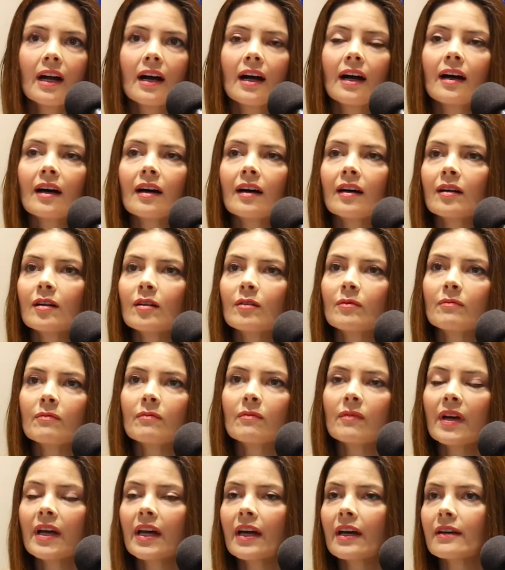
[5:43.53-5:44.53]

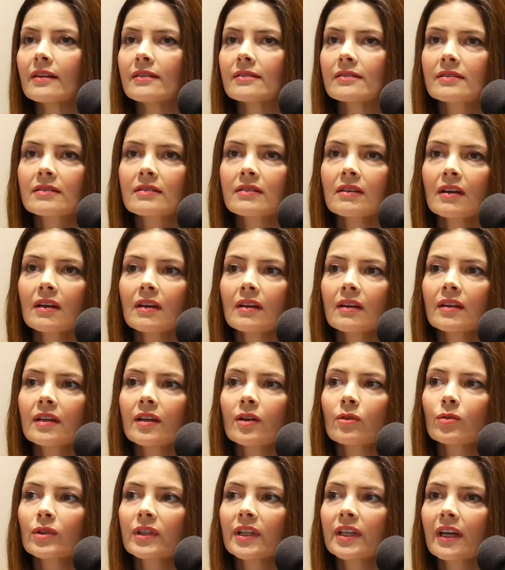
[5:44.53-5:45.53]
and, you
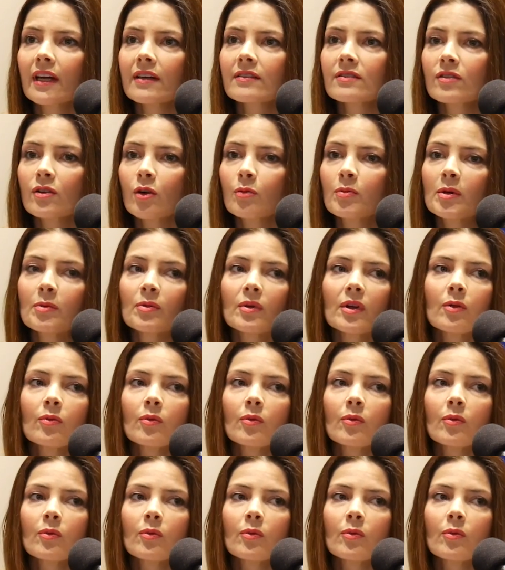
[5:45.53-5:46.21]
know, really get to know people.